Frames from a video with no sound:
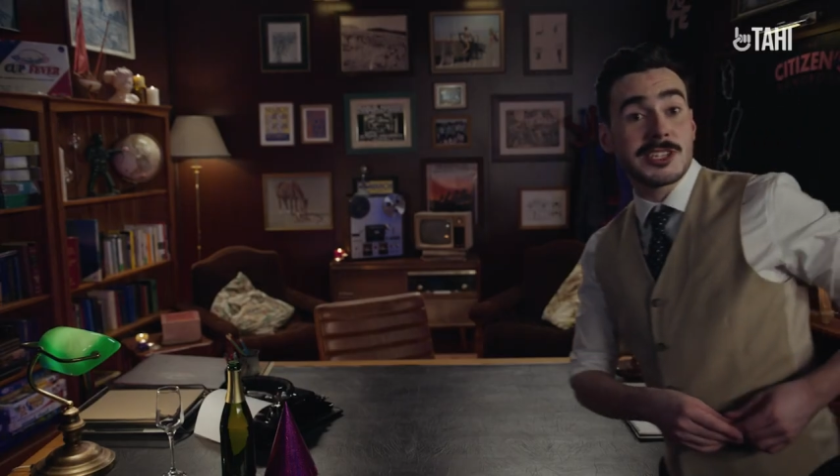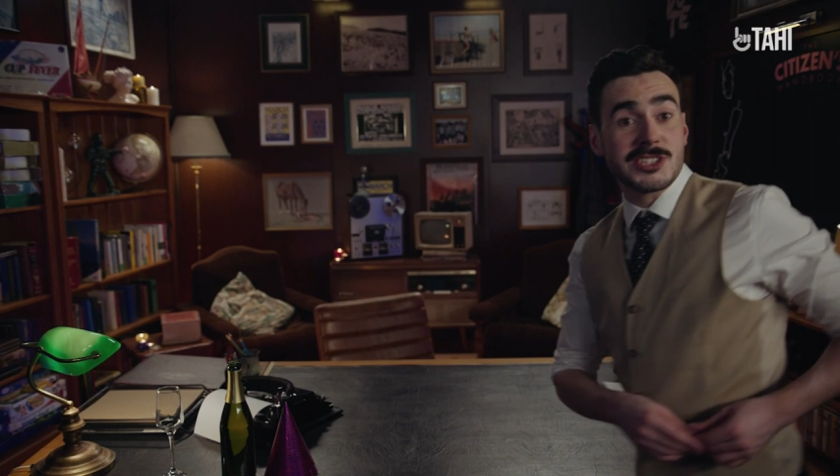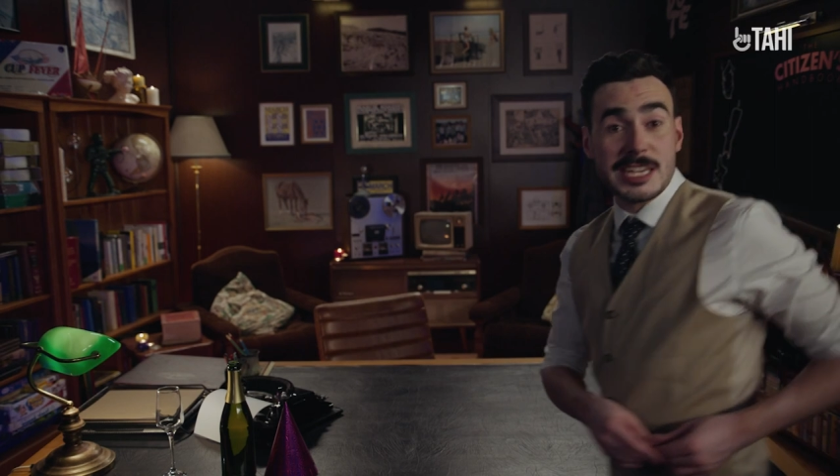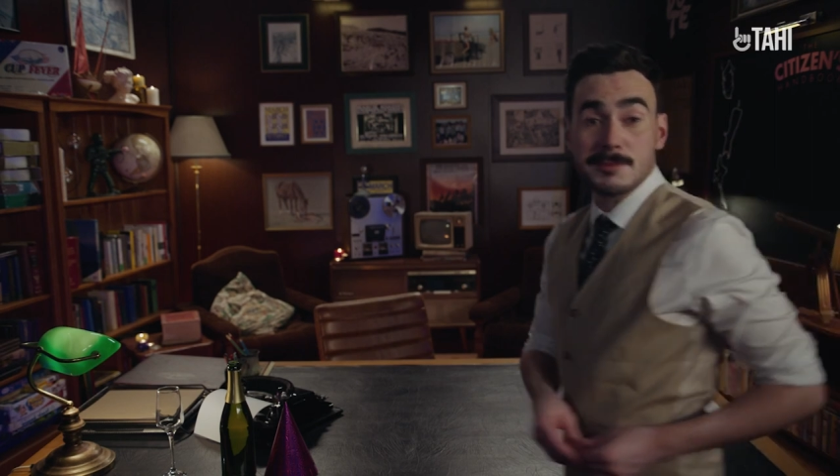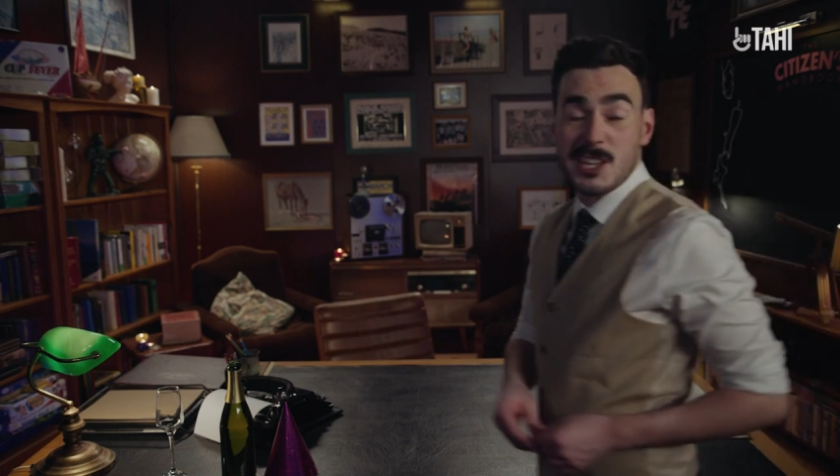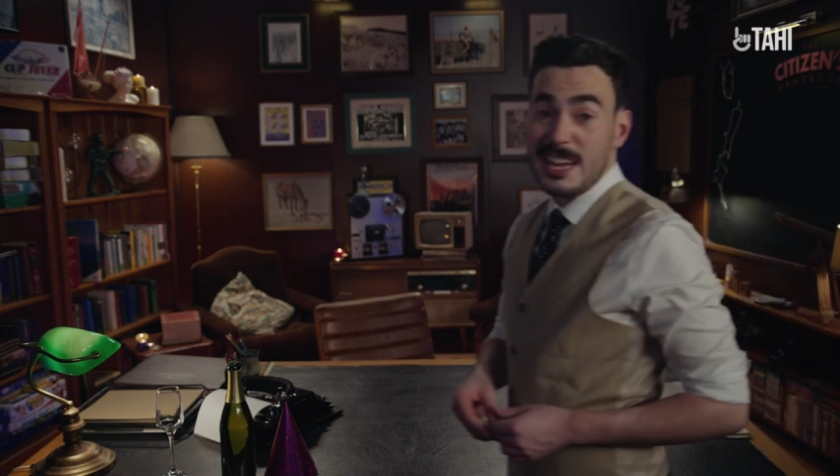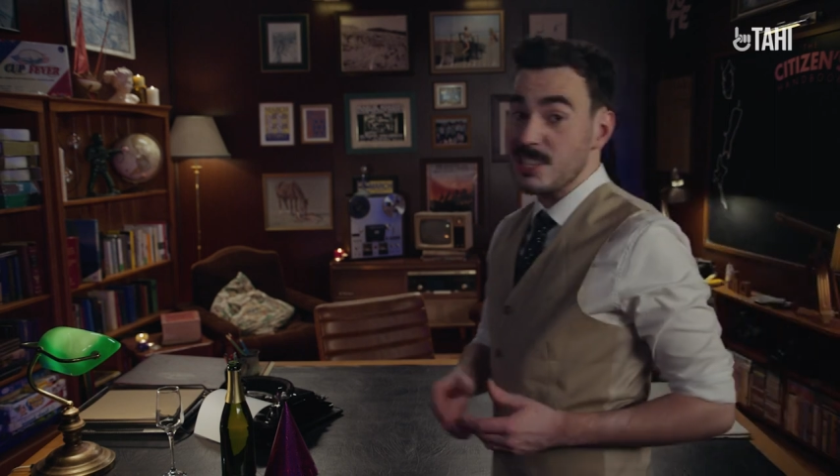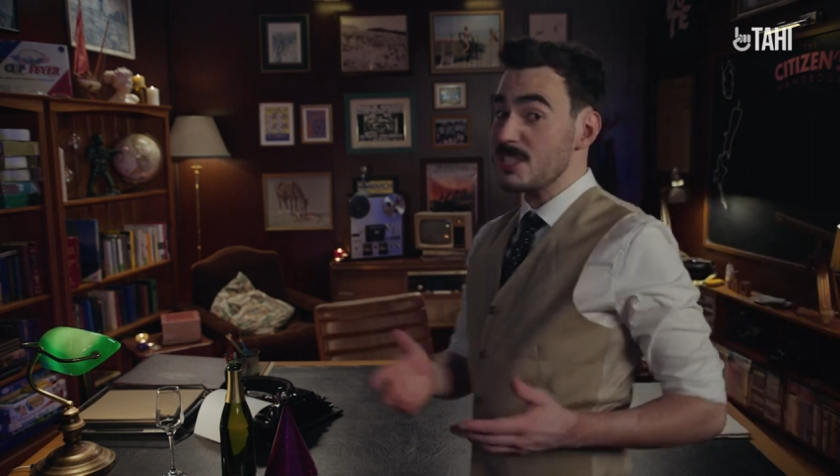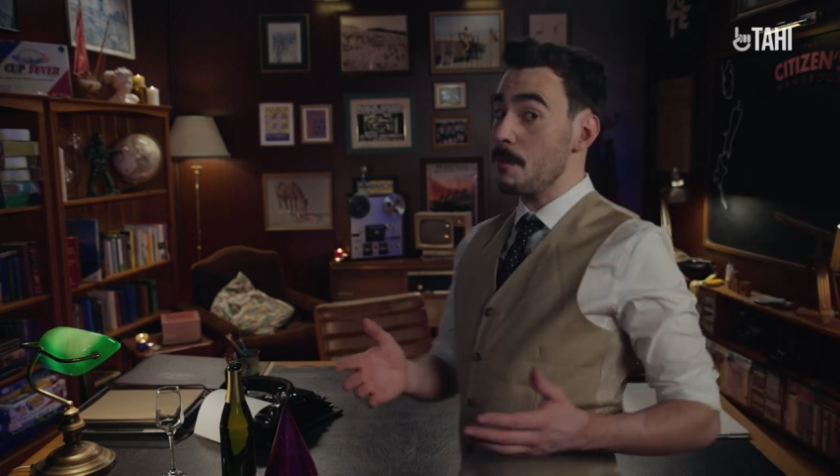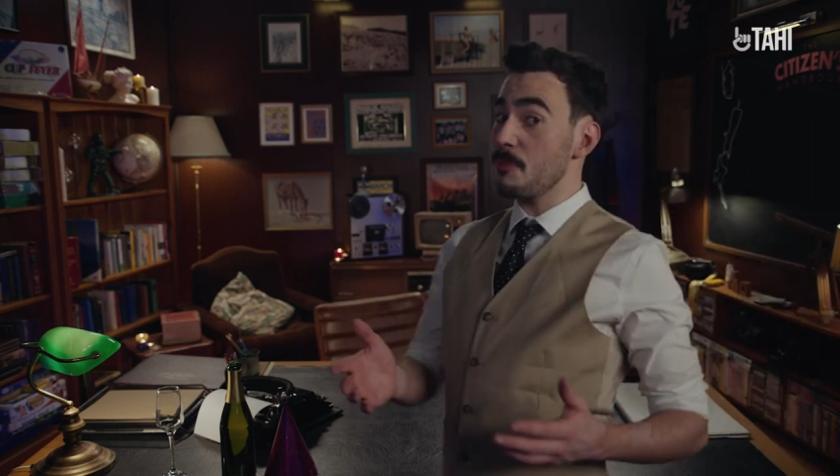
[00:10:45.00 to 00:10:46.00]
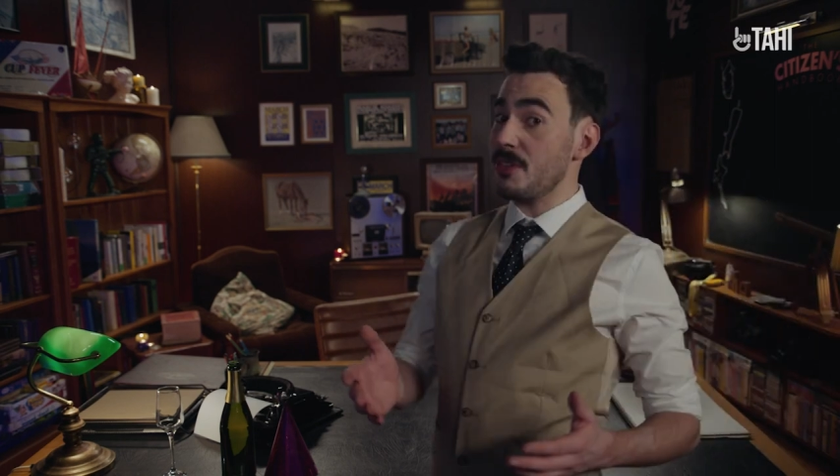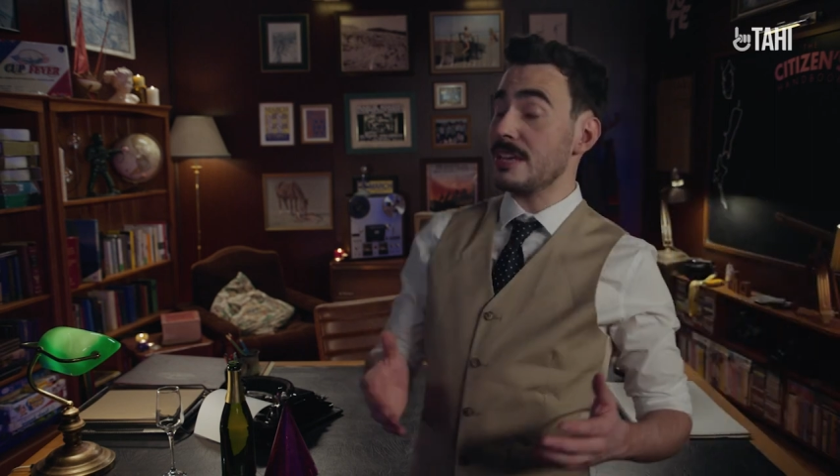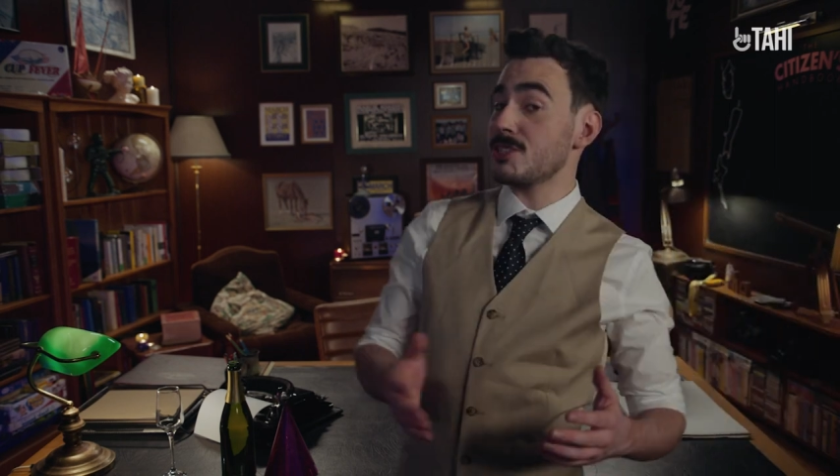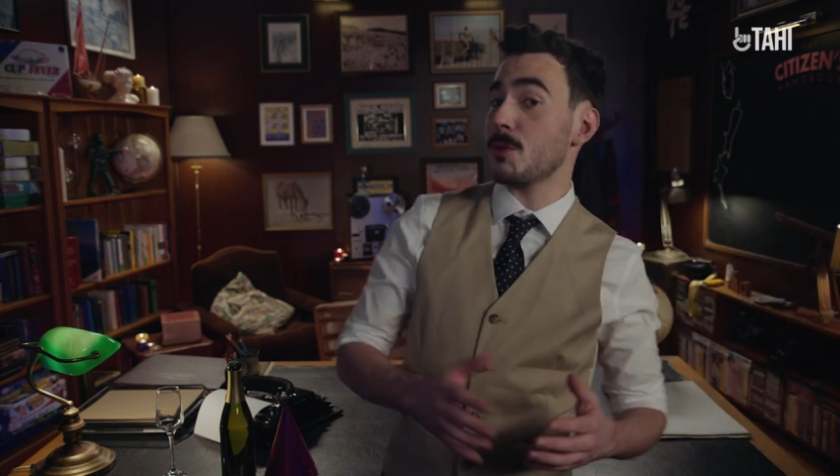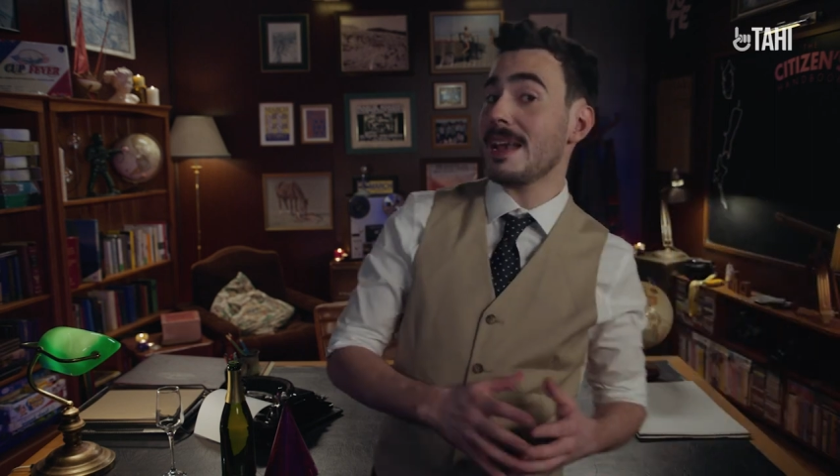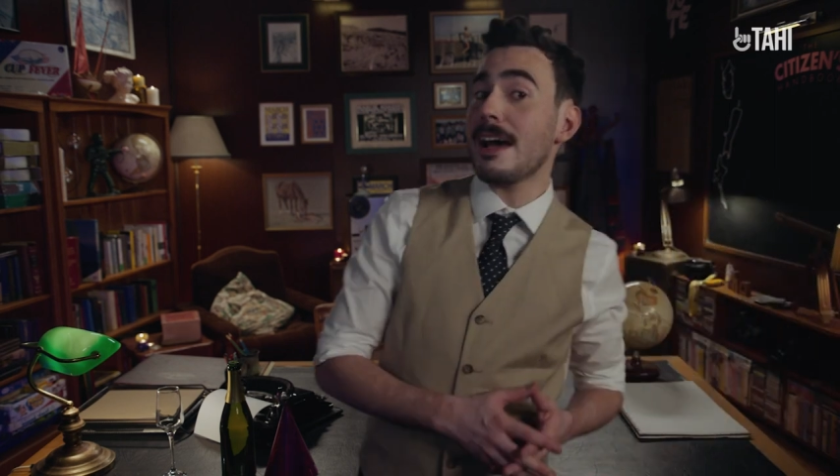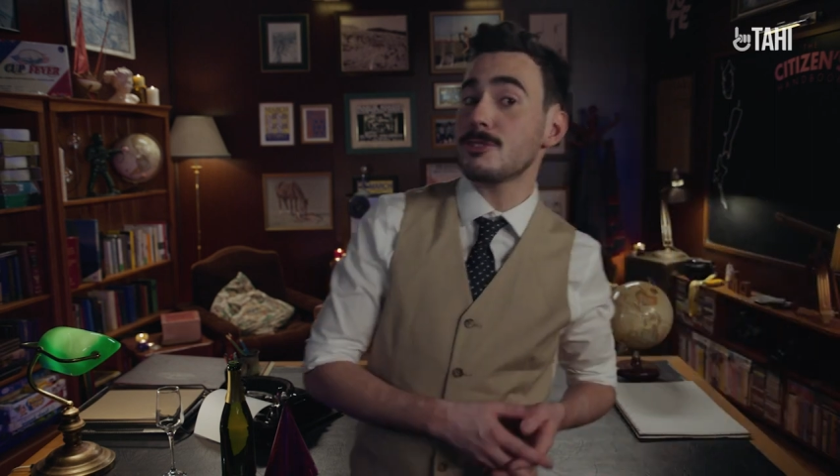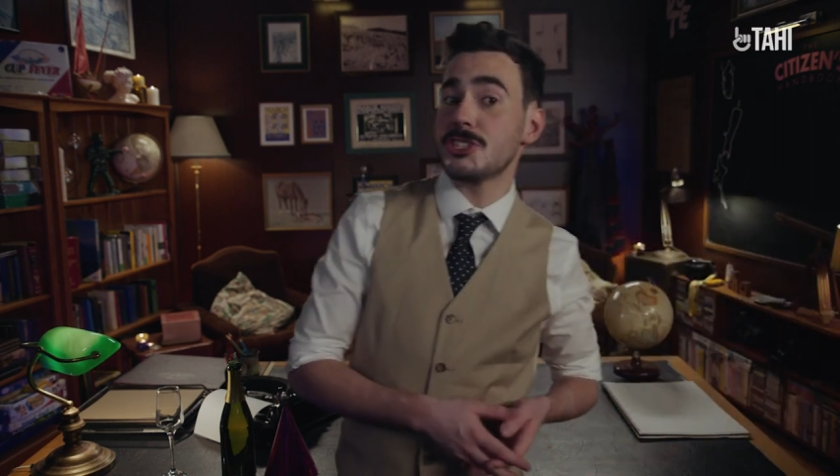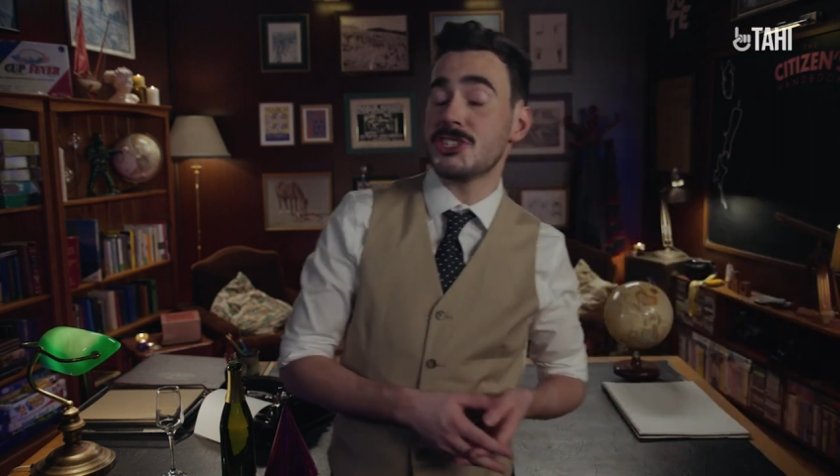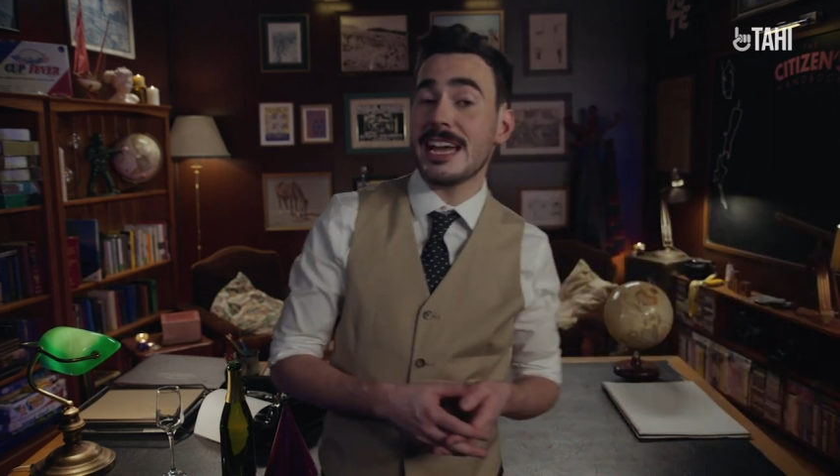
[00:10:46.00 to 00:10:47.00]
it seems like some things are
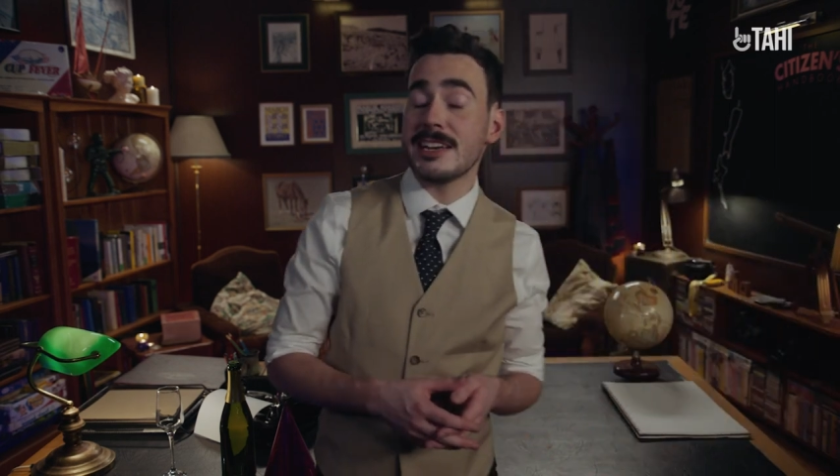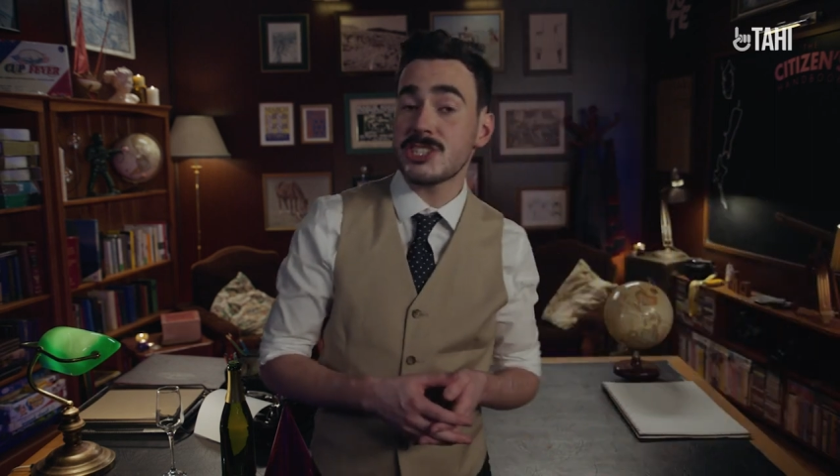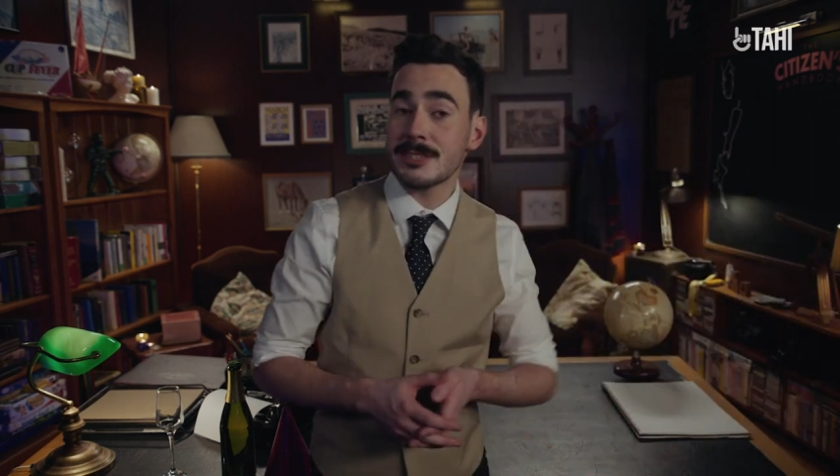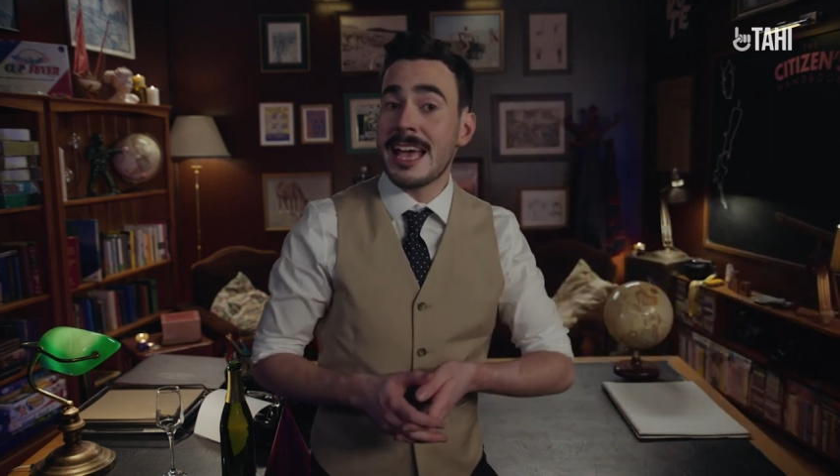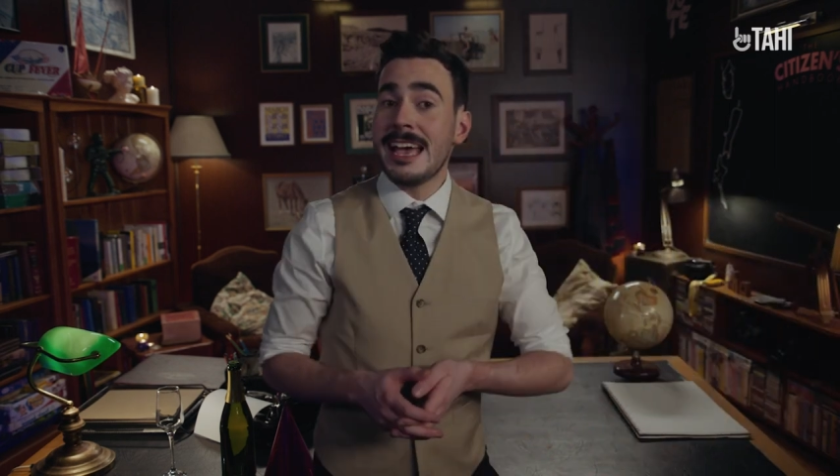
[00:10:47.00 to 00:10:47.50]
allowed to change,